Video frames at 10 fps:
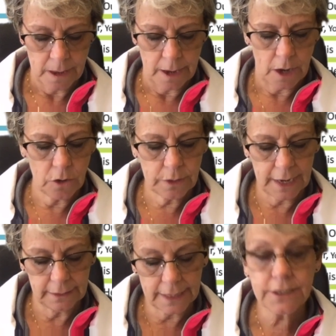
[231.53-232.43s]
Okay,
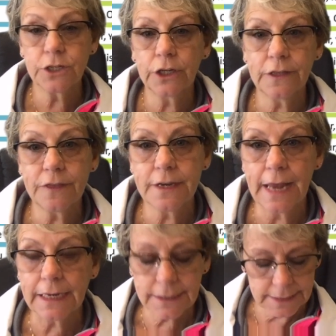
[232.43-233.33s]
let's look at the
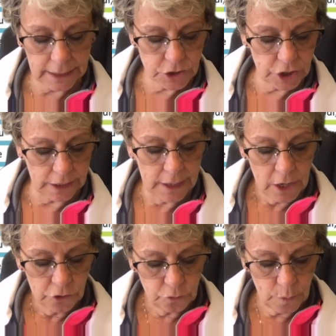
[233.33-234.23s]
next section,
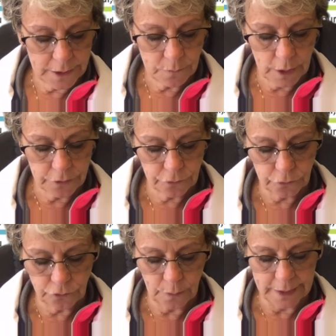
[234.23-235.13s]
21 through
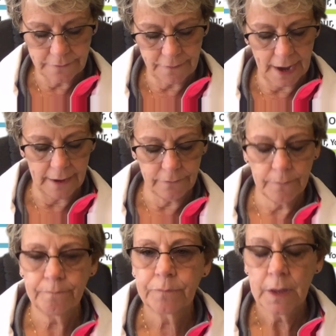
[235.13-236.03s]
25.
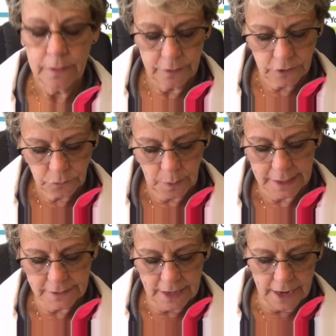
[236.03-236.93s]
This one
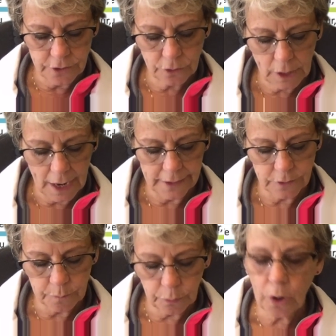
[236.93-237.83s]
is underline the
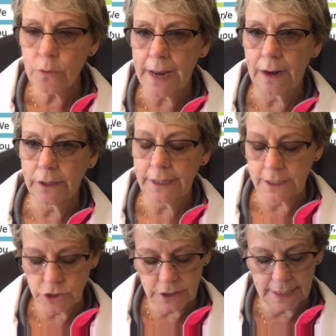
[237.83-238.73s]
pronoun in
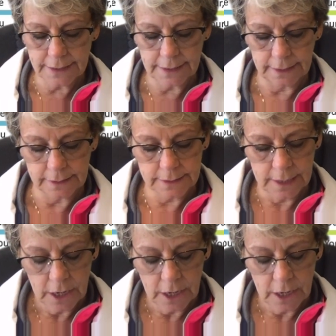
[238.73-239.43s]
each sentence.